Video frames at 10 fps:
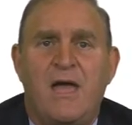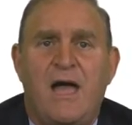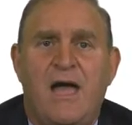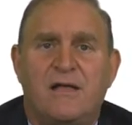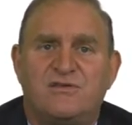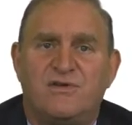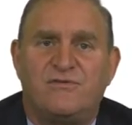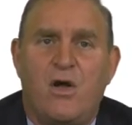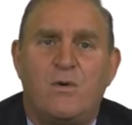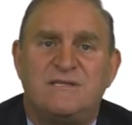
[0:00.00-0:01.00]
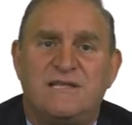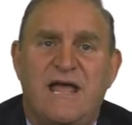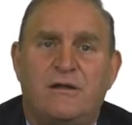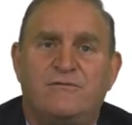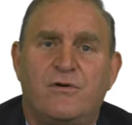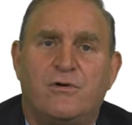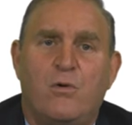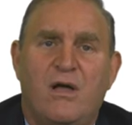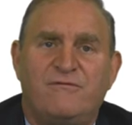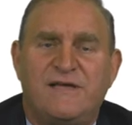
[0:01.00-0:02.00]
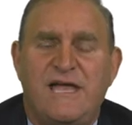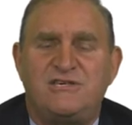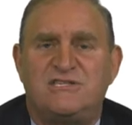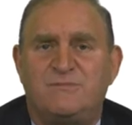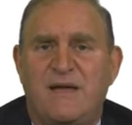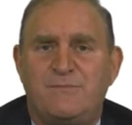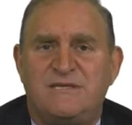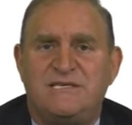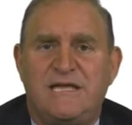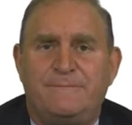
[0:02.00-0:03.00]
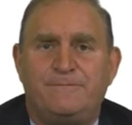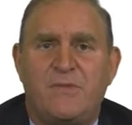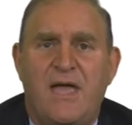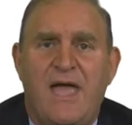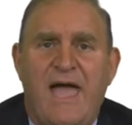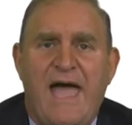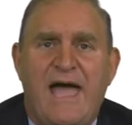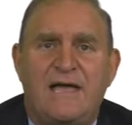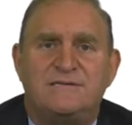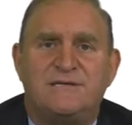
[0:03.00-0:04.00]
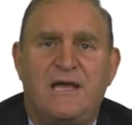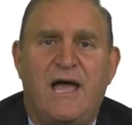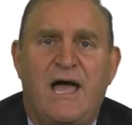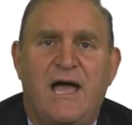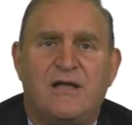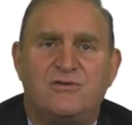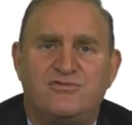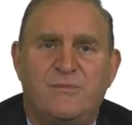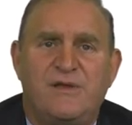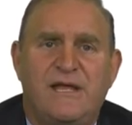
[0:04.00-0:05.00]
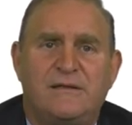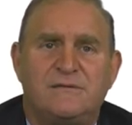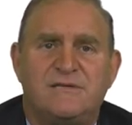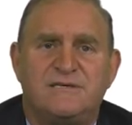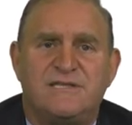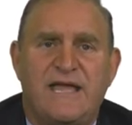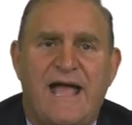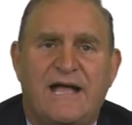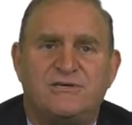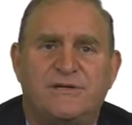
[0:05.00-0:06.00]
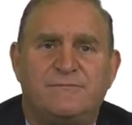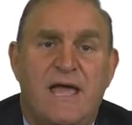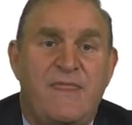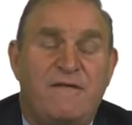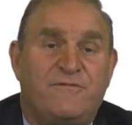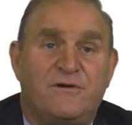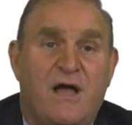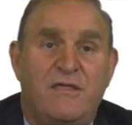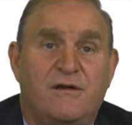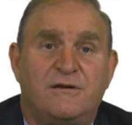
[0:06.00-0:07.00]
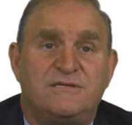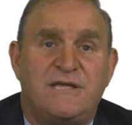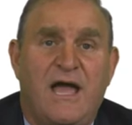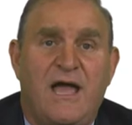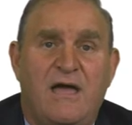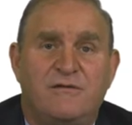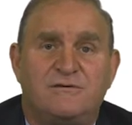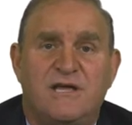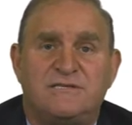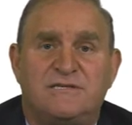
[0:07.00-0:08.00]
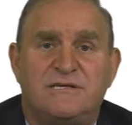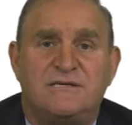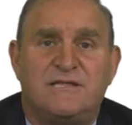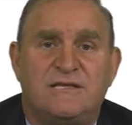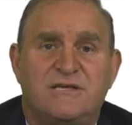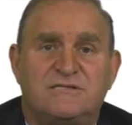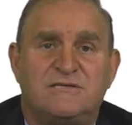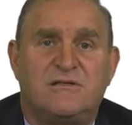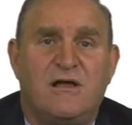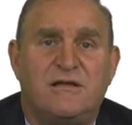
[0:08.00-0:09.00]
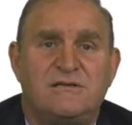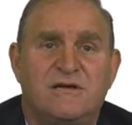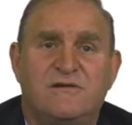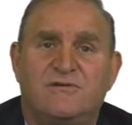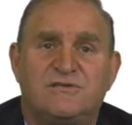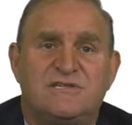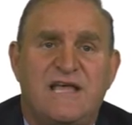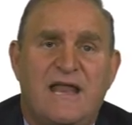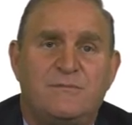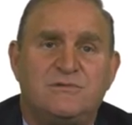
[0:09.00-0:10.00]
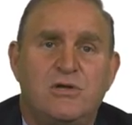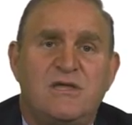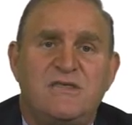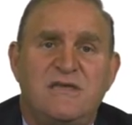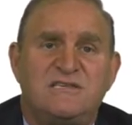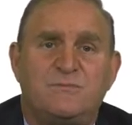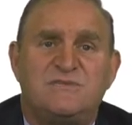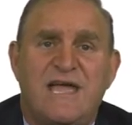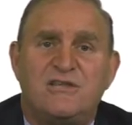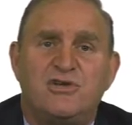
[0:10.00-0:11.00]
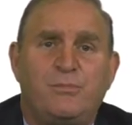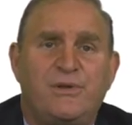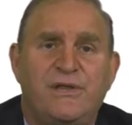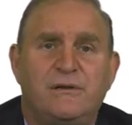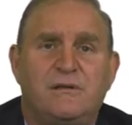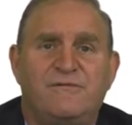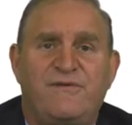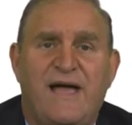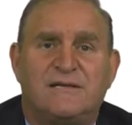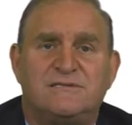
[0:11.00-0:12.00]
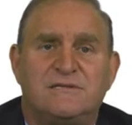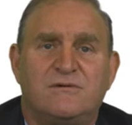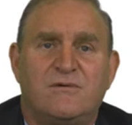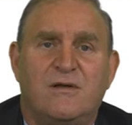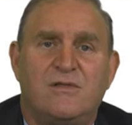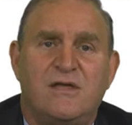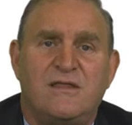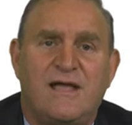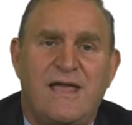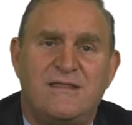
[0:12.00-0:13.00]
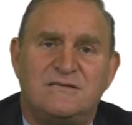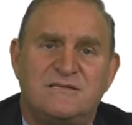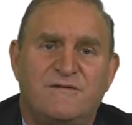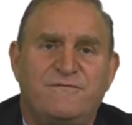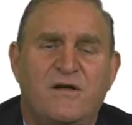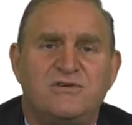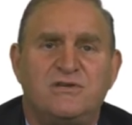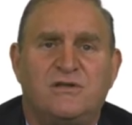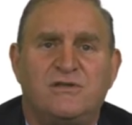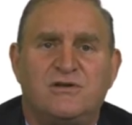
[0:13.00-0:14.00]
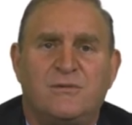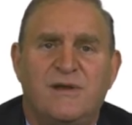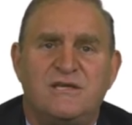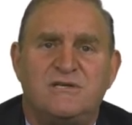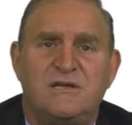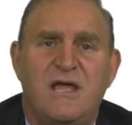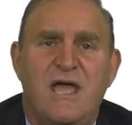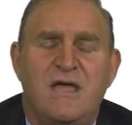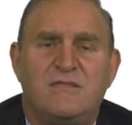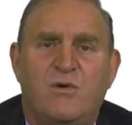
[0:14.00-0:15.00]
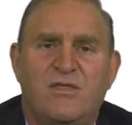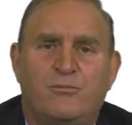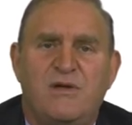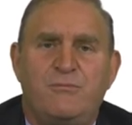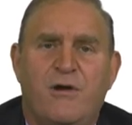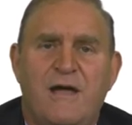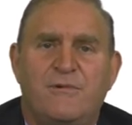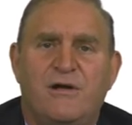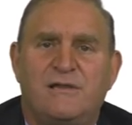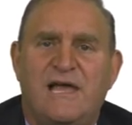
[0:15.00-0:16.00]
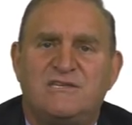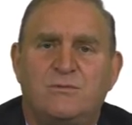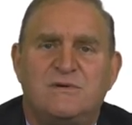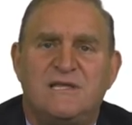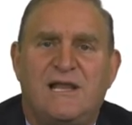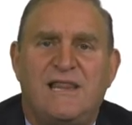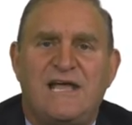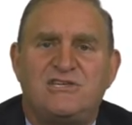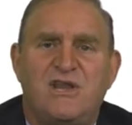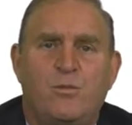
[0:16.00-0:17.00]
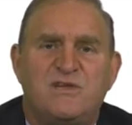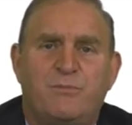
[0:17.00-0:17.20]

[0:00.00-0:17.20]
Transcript: uh, sort of coincidental voter qualifications might be seen as uh, contributing to state action. And then for others, uh, other justices like Justice Clark and Terry versus Adams, look at the substantial political effects look at again, this is a functional determination where the pre primary election was an election in which